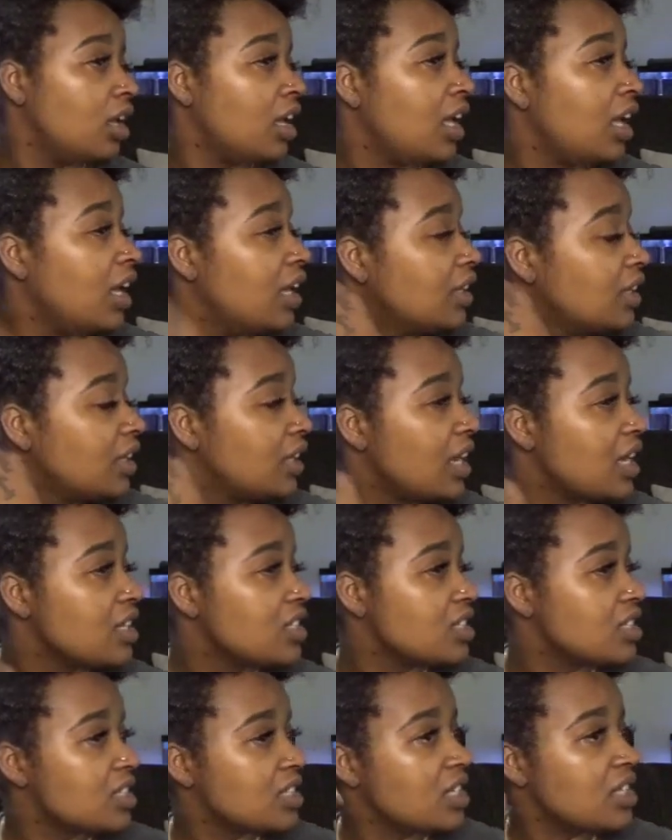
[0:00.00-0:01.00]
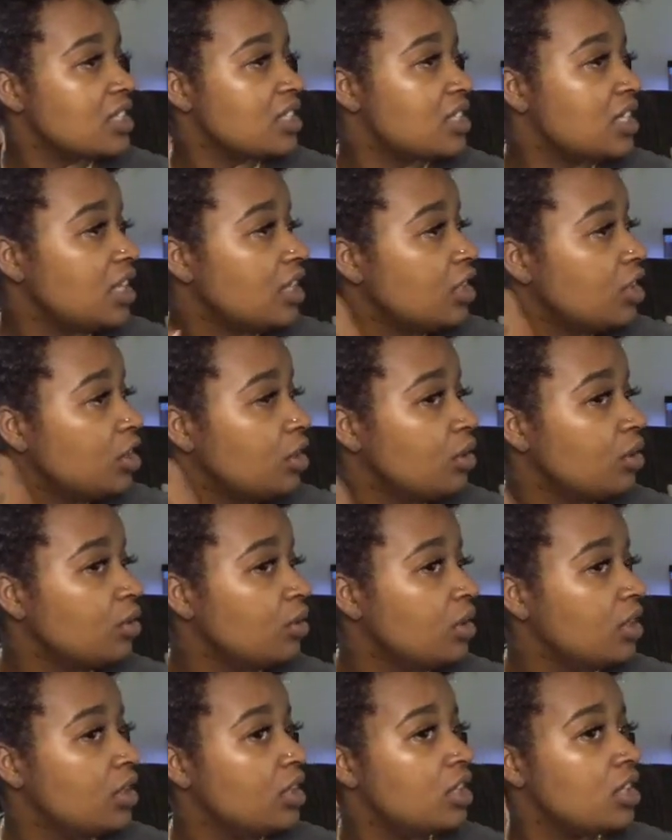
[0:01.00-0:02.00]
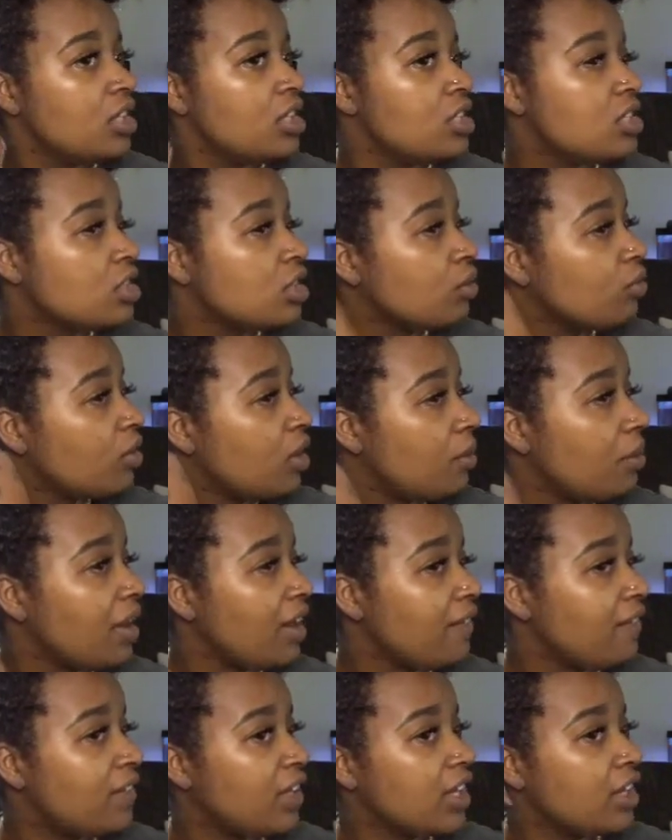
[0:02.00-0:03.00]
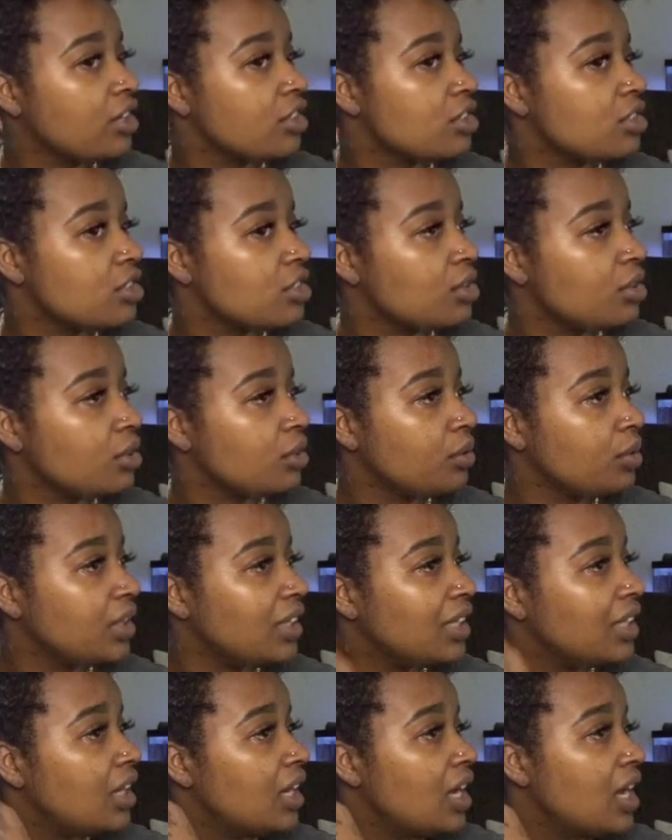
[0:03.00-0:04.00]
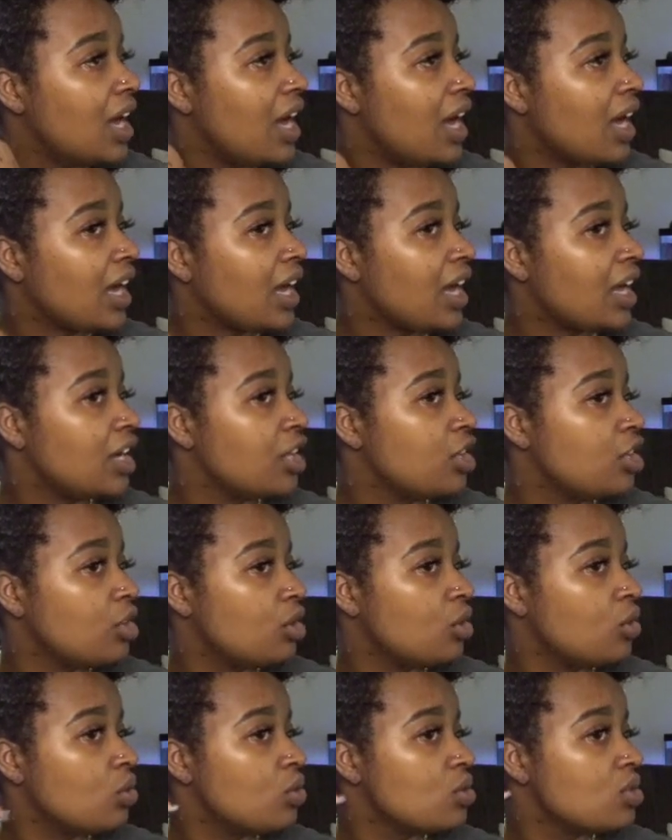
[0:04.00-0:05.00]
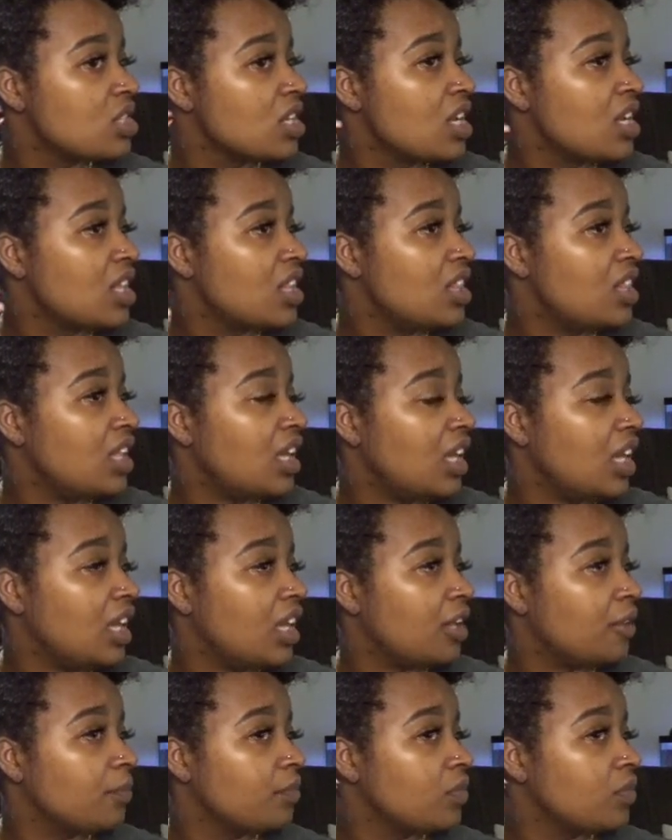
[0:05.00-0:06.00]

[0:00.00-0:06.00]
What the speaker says: And then I just continue to run my fingers through it. I kind of use the,